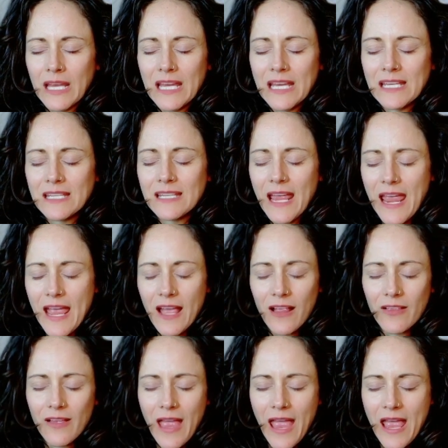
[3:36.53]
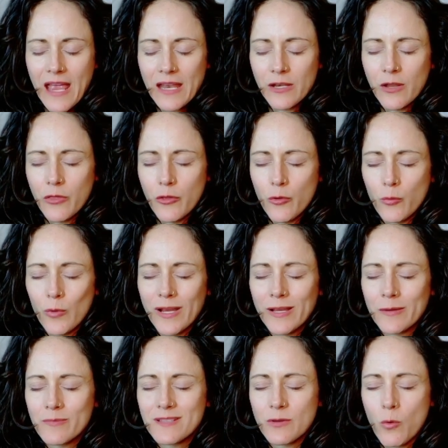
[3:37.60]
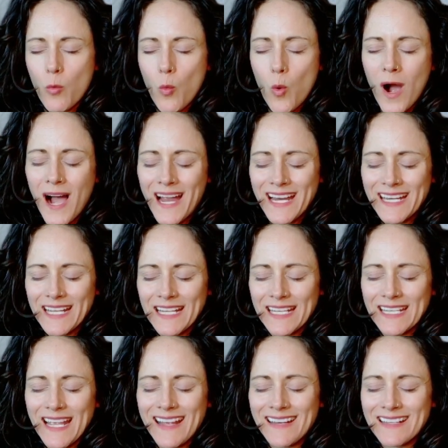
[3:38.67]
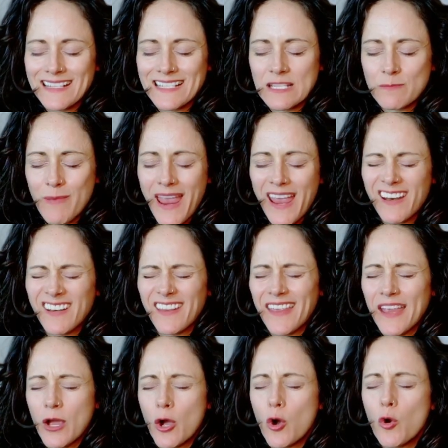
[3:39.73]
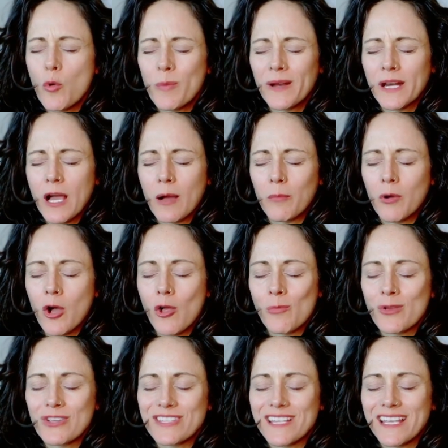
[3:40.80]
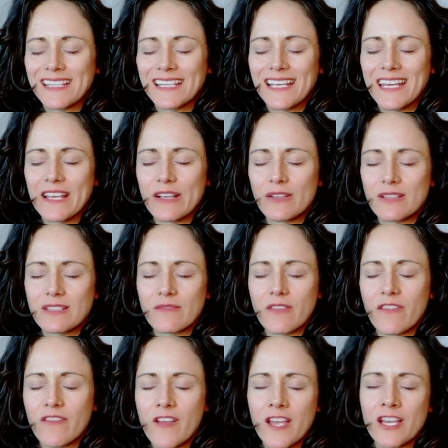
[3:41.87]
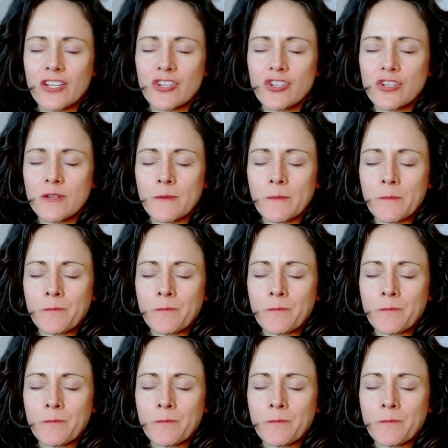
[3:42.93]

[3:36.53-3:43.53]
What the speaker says: Inhale and the ribs widen and expand. They open up almost like the gills of a fish.